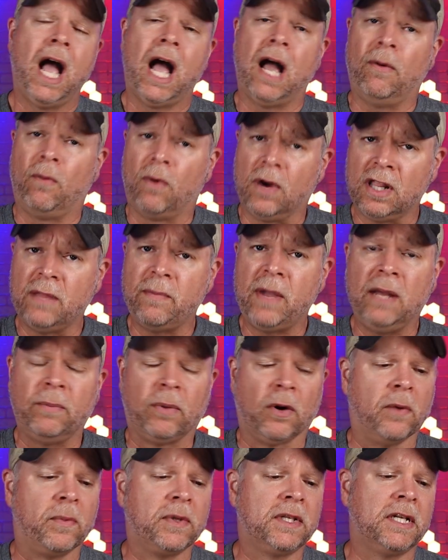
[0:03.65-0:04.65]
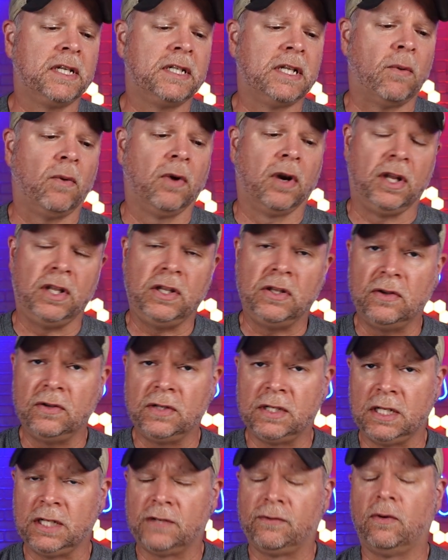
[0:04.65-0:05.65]
Uh, one of the main purposes that we're going to
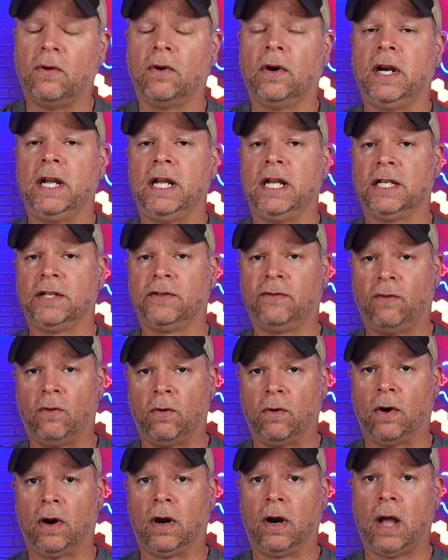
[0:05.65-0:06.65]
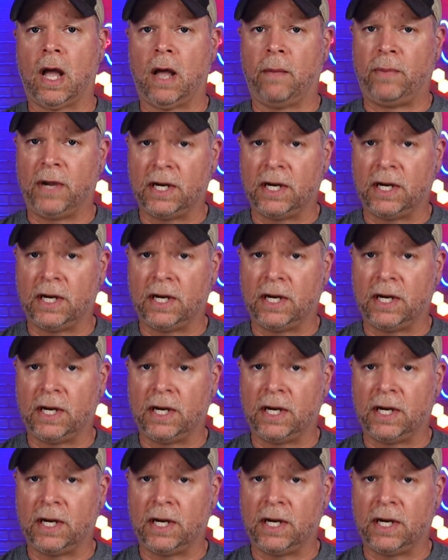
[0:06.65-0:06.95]
use these for is for uh,